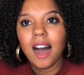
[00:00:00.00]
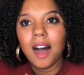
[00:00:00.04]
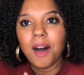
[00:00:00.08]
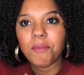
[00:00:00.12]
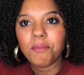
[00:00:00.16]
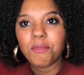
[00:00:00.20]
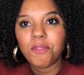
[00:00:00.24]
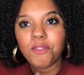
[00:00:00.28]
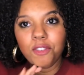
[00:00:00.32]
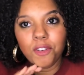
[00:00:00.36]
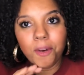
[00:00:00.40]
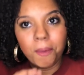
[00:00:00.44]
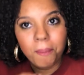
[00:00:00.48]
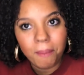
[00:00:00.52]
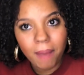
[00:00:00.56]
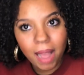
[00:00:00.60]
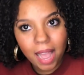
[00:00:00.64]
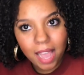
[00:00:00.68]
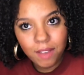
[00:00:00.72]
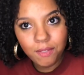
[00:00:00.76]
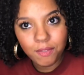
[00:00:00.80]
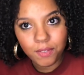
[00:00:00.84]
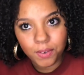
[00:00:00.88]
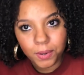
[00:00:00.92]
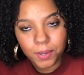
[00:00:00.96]
from
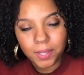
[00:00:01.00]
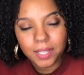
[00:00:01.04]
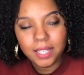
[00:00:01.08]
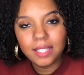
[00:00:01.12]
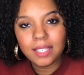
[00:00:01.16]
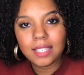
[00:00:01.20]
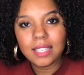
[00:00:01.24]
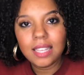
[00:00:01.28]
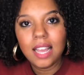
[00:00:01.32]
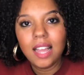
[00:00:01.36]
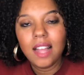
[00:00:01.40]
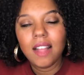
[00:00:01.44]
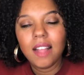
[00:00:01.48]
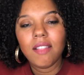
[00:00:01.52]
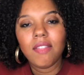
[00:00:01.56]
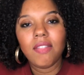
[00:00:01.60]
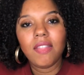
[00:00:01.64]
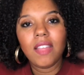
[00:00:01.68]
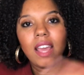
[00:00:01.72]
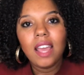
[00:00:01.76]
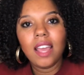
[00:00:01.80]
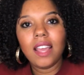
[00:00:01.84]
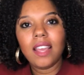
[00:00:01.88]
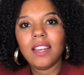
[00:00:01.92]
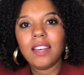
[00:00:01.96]
my voice,
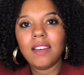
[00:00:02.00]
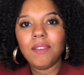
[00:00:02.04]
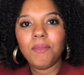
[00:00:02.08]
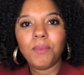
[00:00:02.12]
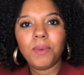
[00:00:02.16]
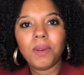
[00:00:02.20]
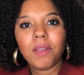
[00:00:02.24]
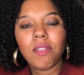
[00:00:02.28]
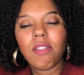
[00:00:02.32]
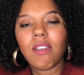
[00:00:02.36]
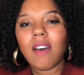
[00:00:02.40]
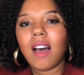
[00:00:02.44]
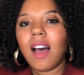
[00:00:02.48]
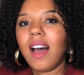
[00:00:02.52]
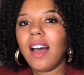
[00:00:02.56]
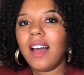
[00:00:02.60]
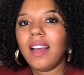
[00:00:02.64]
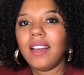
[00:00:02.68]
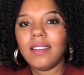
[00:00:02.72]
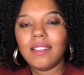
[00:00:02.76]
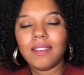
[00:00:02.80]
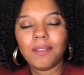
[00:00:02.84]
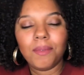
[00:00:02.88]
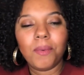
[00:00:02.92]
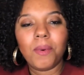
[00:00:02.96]
then we
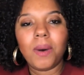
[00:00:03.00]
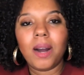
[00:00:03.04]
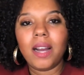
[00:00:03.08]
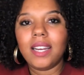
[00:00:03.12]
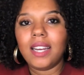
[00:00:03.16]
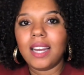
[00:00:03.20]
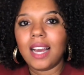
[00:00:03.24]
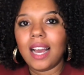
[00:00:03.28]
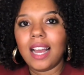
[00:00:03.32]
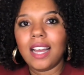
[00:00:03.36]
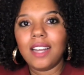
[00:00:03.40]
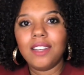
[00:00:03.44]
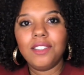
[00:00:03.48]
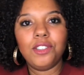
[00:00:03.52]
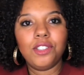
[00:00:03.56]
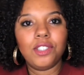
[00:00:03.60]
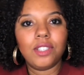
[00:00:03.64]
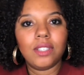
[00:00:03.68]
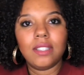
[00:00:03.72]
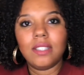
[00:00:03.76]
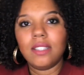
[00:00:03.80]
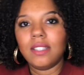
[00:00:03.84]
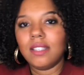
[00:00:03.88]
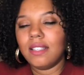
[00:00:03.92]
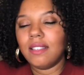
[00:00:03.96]
thought, why not
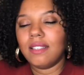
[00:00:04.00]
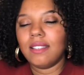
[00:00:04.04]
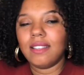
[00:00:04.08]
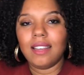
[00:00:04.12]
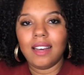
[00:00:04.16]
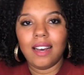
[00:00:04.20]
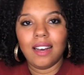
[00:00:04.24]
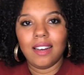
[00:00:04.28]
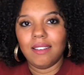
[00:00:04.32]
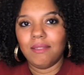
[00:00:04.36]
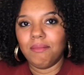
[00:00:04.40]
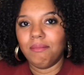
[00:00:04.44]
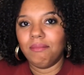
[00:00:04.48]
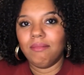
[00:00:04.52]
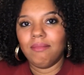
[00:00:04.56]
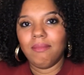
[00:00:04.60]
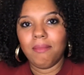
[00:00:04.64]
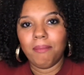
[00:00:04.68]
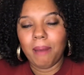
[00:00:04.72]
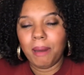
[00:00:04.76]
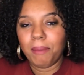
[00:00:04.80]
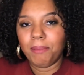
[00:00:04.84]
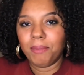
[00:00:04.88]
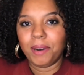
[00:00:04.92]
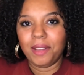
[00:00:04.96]
just
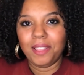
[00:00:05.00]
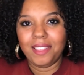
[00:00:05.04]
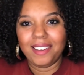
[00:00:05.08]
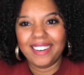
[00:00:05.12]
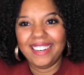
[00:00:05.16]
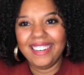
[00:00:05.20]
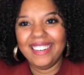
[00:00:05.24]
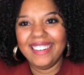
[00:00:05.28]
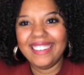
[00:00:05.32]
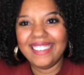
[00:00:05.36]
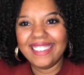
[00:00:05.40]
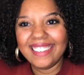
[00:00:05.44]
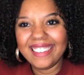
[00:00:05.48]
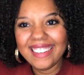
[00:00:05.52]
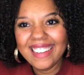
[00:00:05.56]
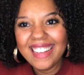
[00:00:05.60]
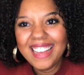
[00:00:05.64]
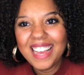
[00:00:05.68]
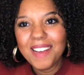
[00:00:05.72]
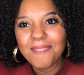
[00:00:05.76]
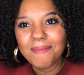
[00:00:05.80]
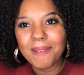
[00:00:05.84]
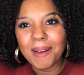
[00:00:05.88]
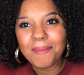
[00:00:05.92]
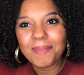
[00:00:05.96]
my brother?
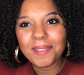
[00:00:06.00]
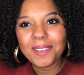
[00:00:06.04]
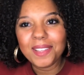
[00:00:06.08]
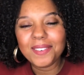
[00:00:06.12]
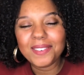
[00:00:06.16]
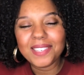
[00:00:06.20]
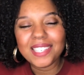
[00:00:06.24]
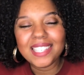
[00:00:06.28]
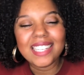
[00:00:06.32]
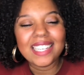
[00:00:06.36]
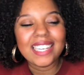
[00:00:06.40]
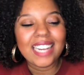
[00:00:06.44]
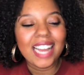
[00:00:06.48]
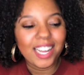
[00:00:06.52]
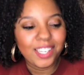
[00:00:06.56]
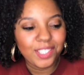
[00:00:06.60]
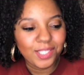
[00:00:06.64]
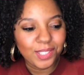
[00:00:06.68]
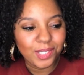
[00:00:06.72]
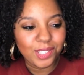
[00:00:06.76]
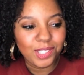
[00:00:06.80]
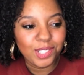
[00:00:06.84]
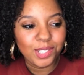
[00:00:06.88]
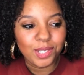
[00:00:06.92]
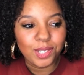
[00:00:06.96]
My brother was the
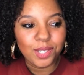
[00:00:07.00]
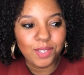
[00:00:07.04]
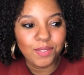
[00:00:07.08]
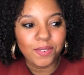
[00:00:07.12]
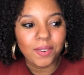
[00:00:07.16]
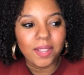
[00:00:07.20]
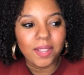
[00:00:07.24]
natural choice for